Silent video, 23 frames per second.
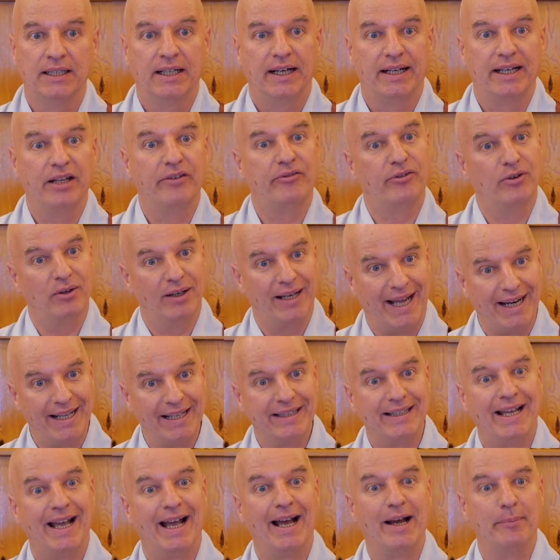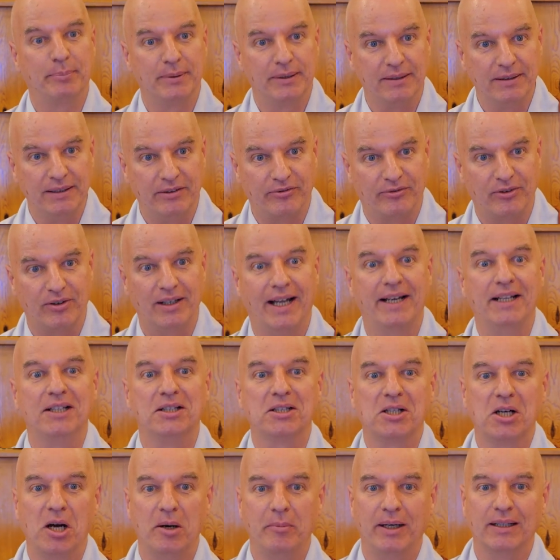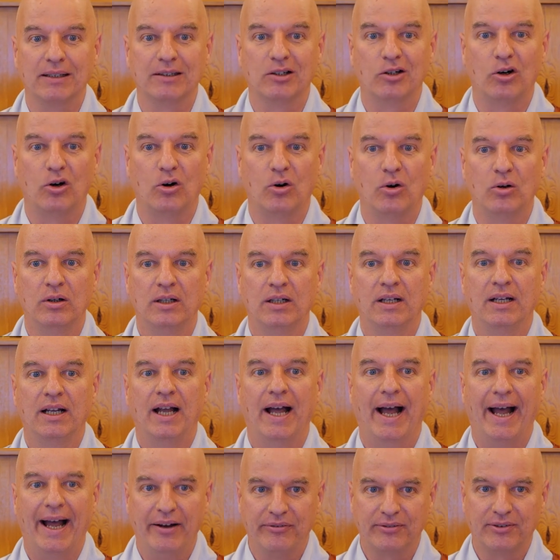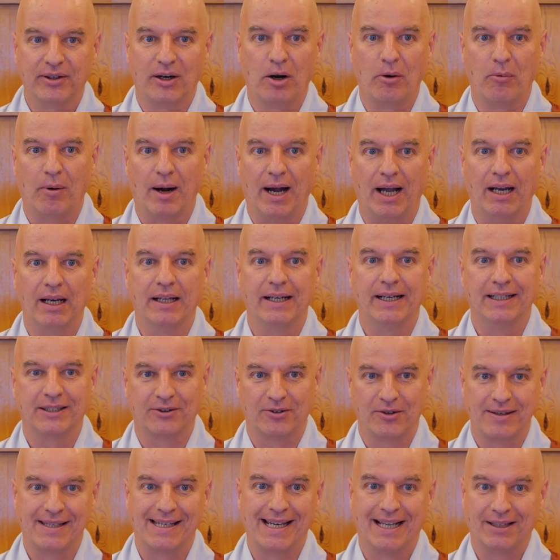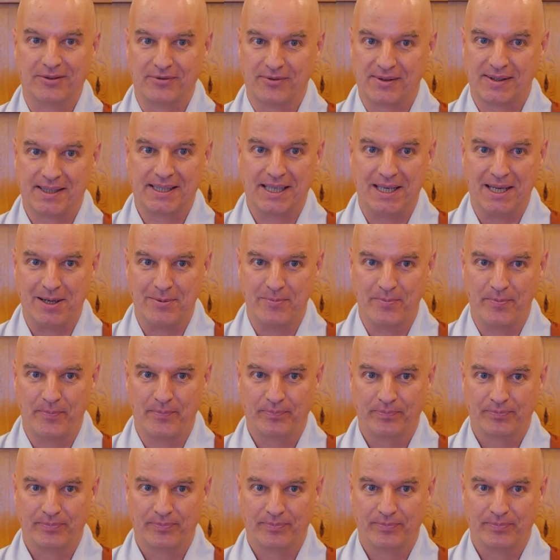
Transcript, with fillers: And if you let it happen, if you let it come and go, after a while, it runs out of steam.